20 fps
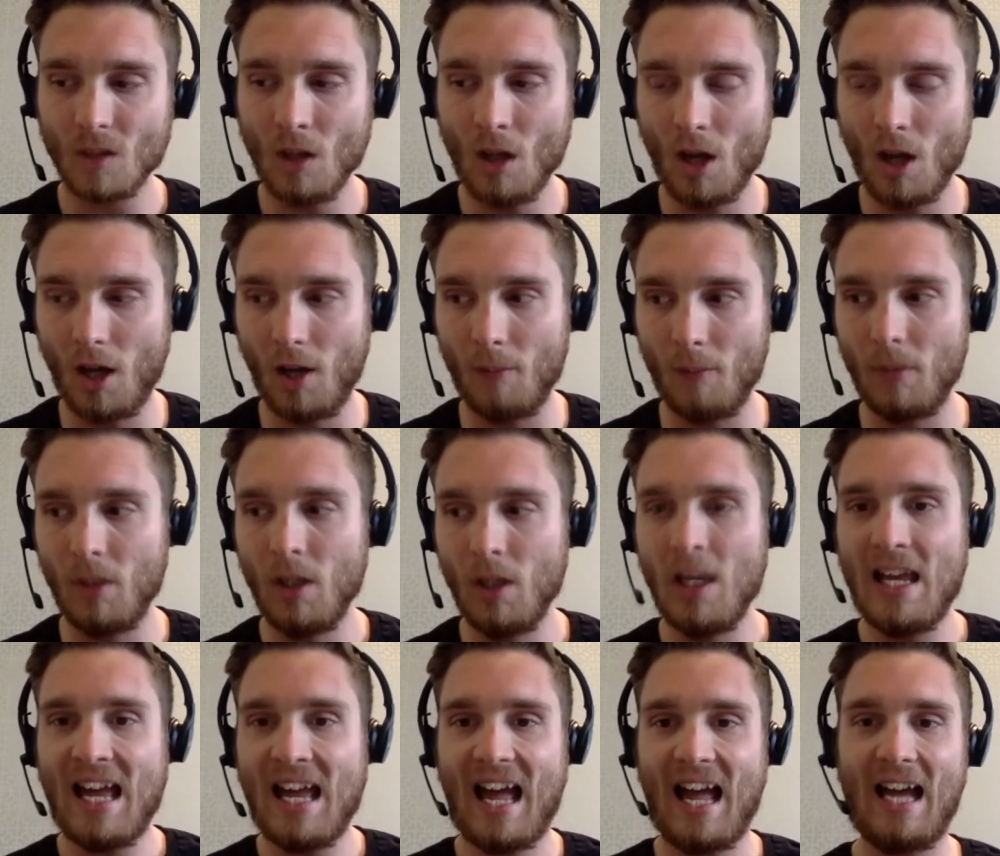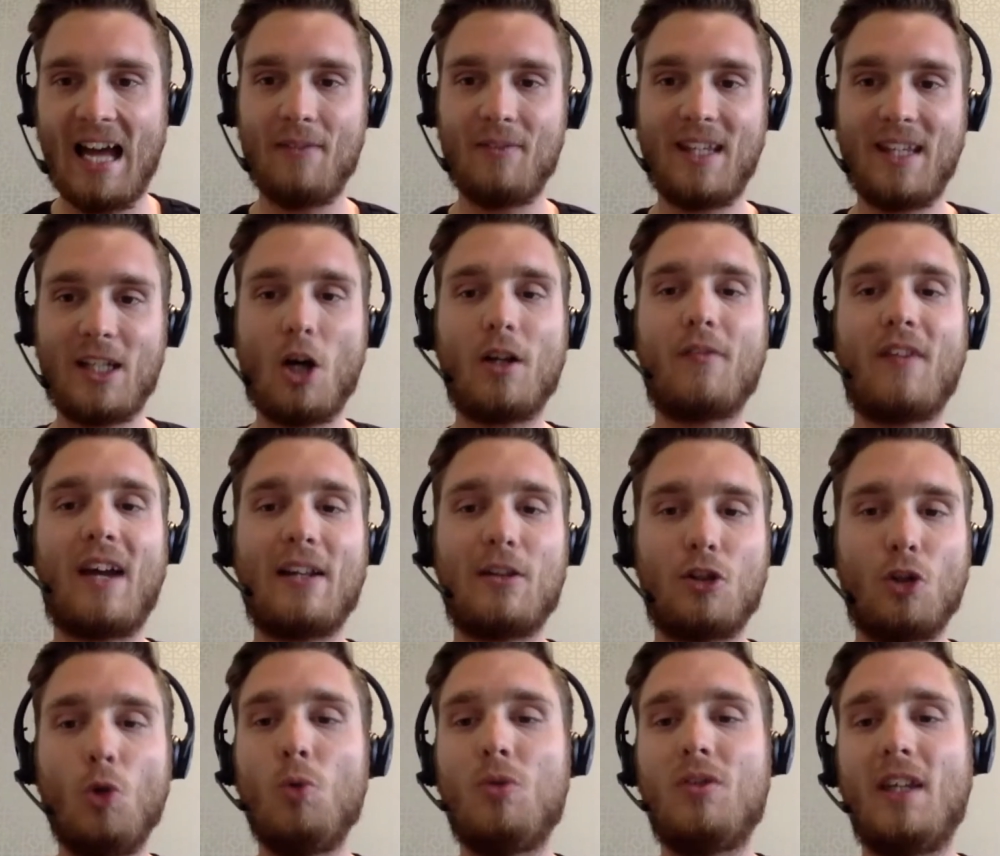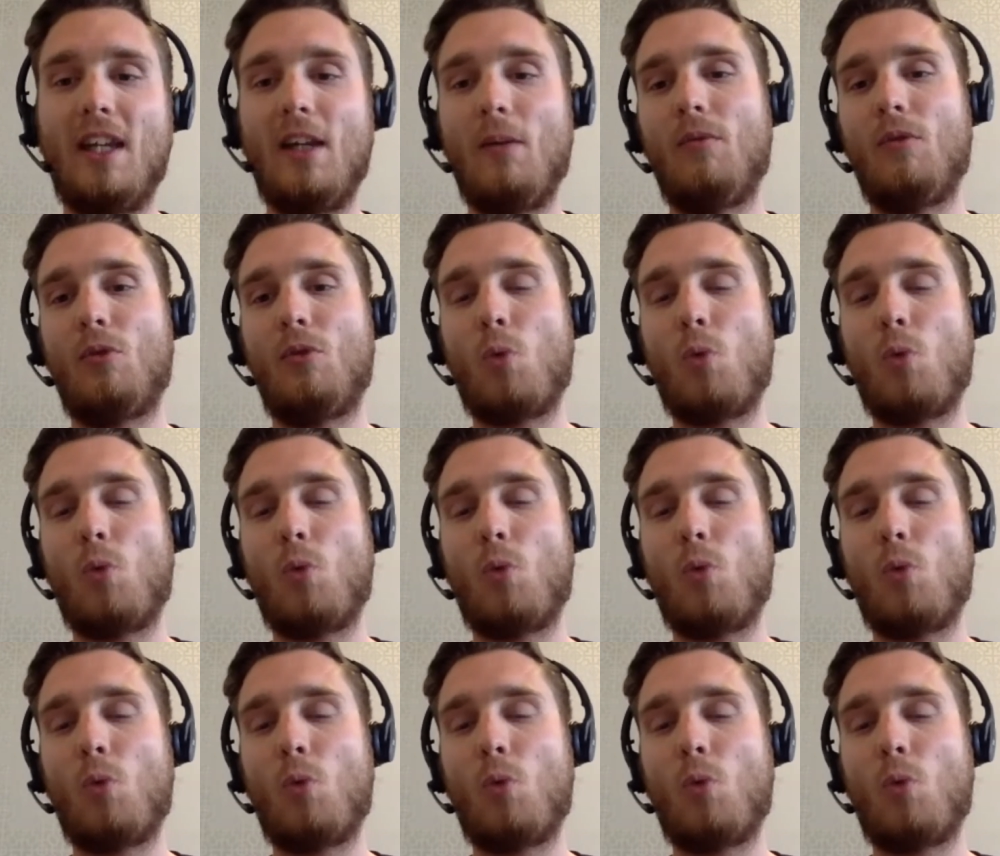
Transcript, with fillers: Um, and they kind of had two teams.